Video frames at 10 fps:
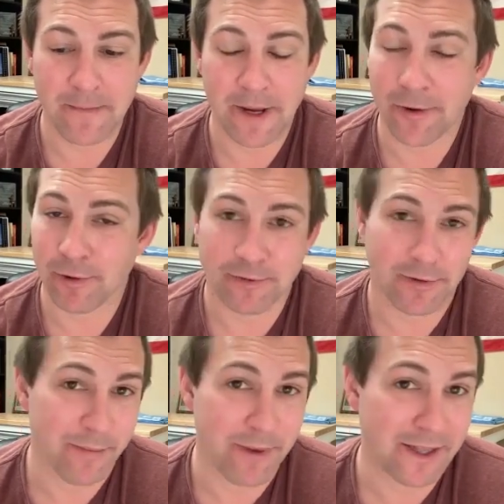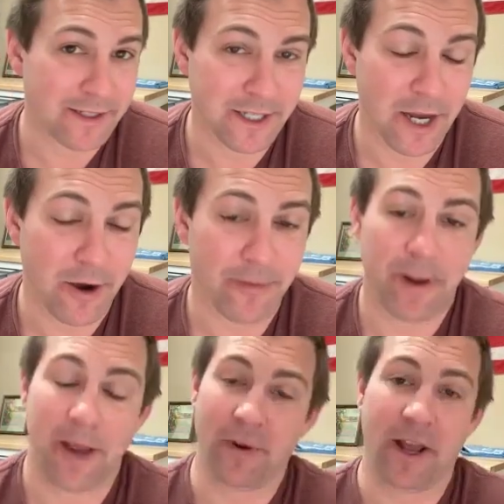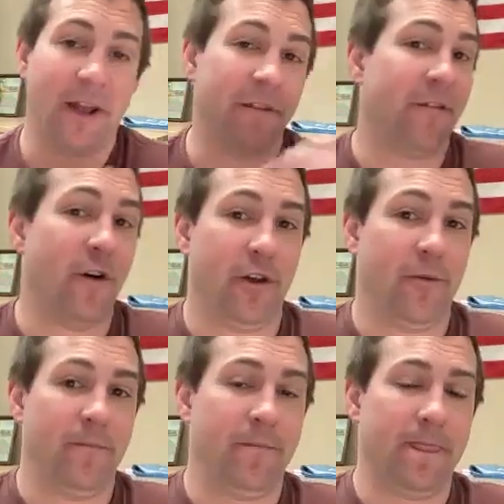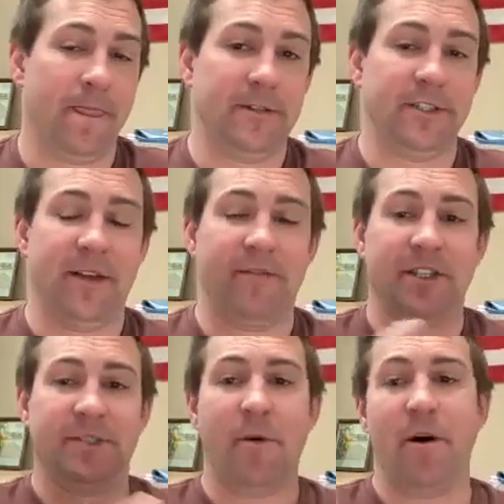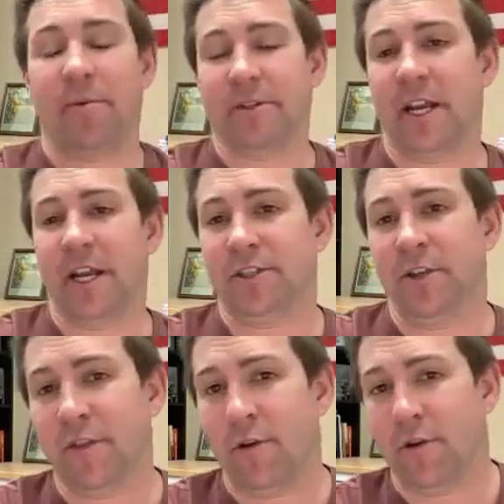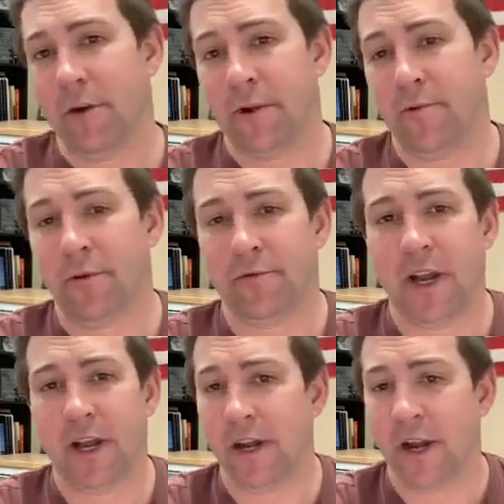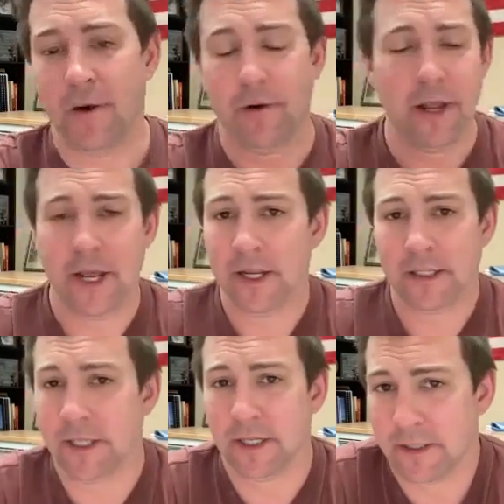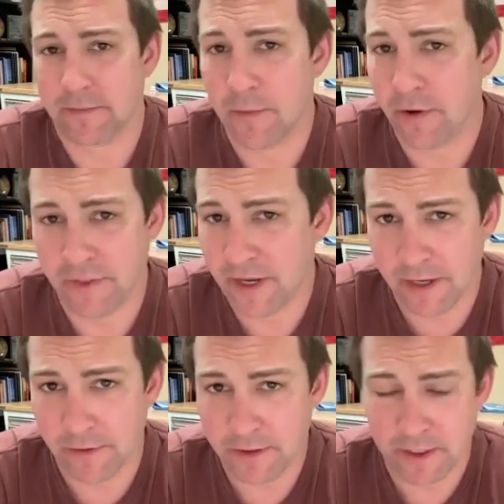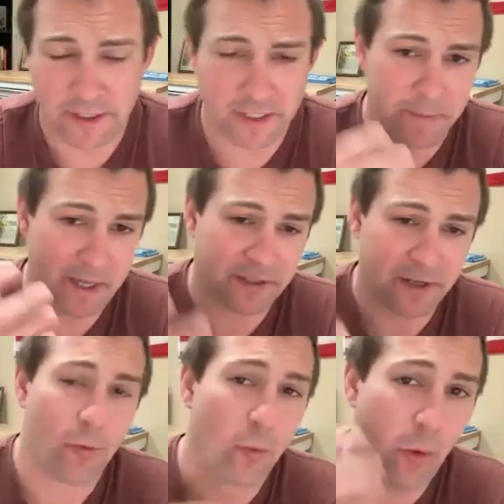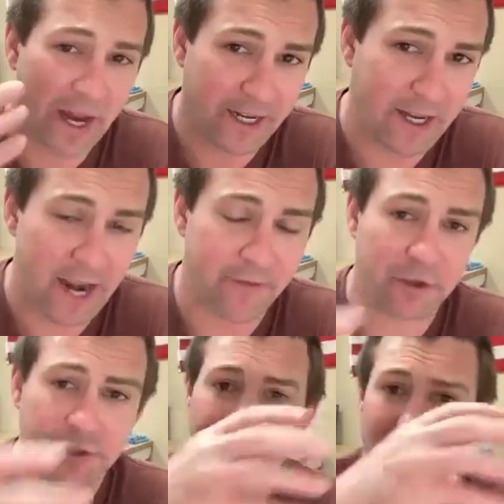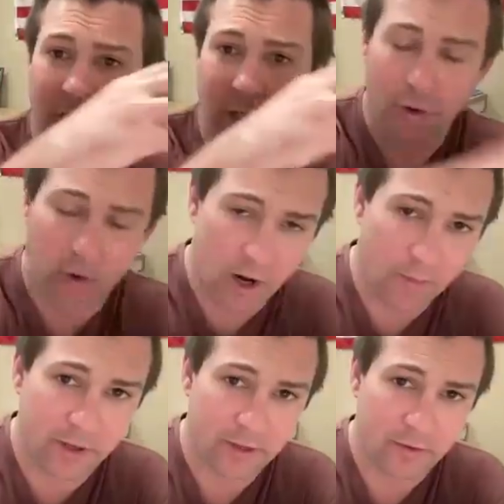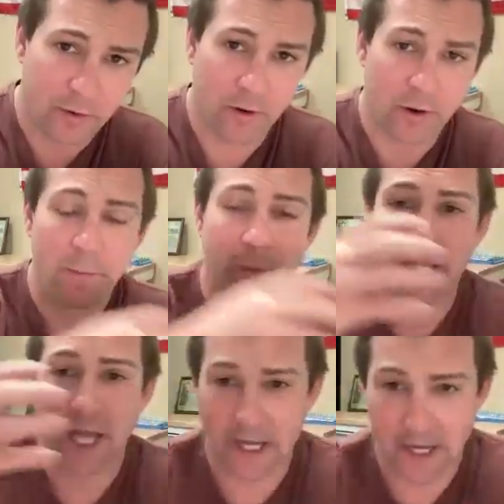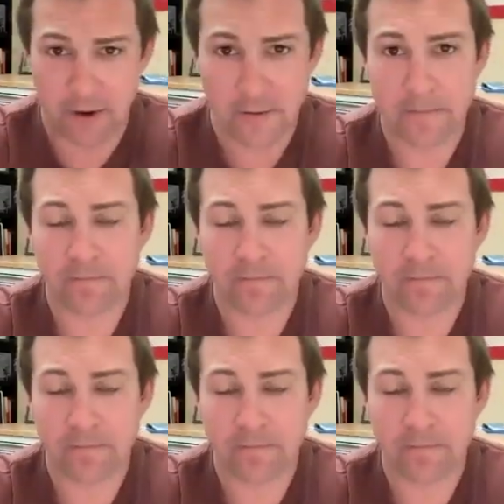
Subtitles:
in order to really make this go. And we got to have volume. Just having a small percentage of low carbon corn ready to go doesn't move the needle because it's based on a weighted average. The low carbon corn blended